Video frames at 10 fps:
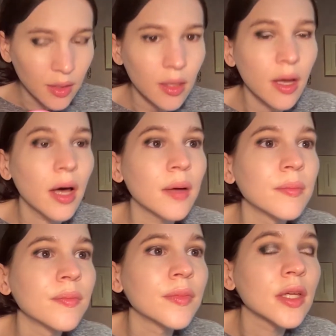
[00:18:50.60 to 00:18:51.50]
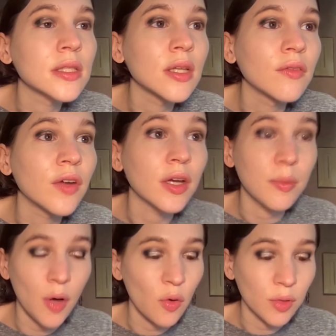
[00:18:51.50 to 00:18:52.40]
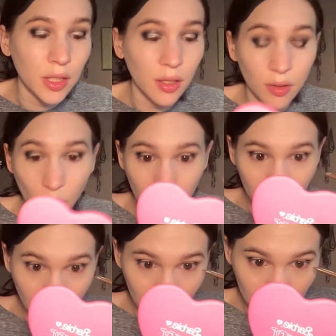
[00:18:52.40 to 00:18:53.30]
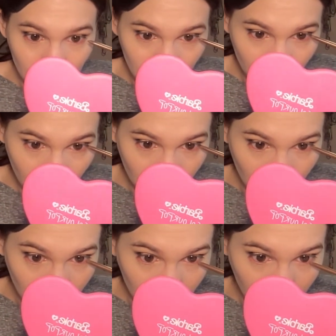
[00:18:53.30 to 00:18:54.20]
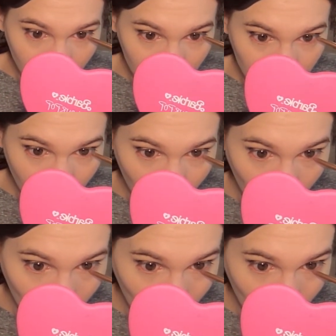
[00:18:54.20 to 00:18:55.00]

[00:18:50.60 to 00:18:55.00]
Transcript: Um, because they're very pokey on the waterline, but this one's very pigmented, so